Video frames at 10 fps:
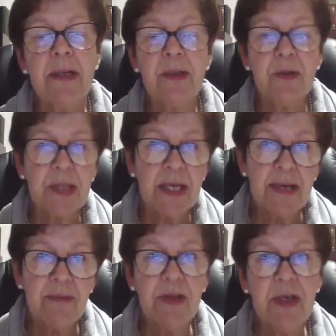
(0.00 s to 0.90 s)
So, say
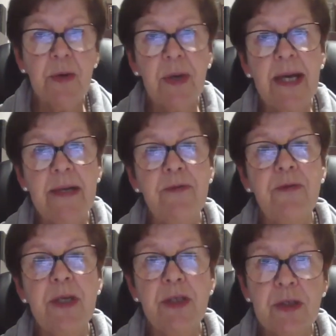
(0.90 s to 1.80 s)
everything you can in
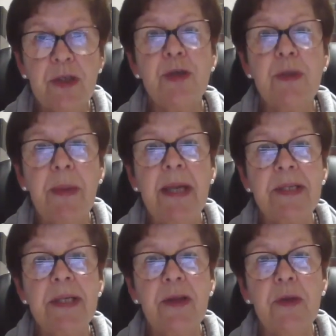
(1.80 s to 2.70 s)
French and just
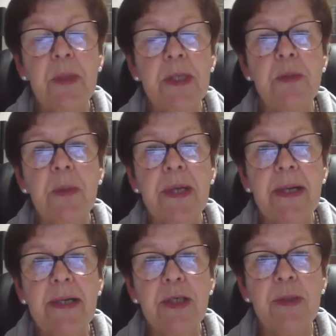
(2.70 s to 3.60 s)
replace the other words with
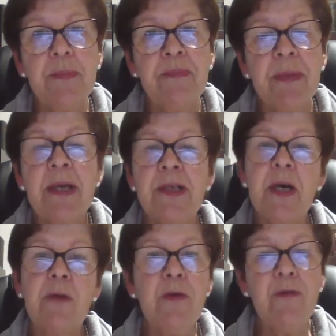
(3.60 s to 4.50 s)
English.
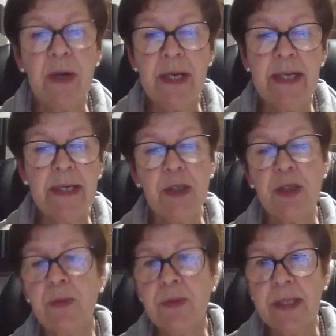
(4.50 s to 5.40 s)
So, vous voulez
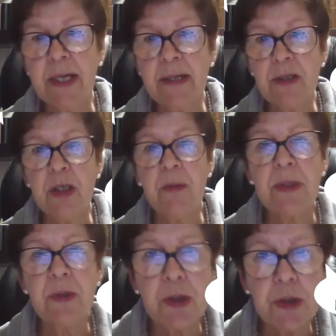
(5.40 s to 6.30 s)
chanter? Do you
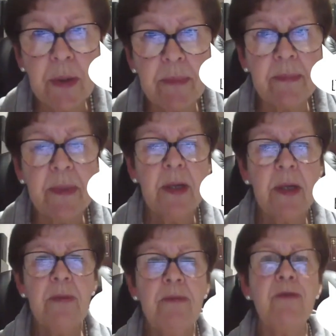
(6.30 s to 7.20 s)
want to swim?
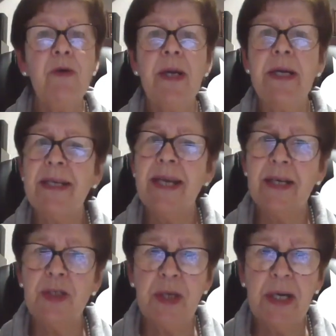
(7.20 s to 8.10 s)
Vous voulez
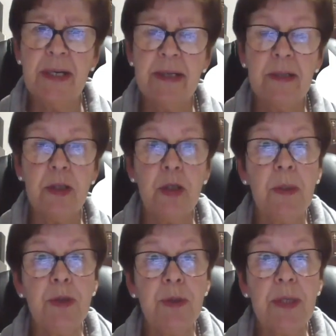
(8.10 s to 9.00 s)
nager? Do you
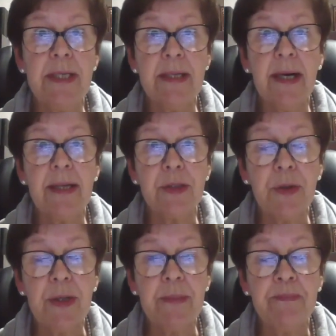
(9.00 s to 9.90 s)
want to eat ice
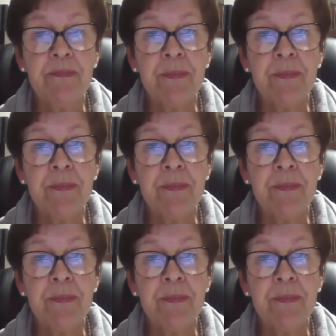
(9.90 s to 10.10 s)
cream?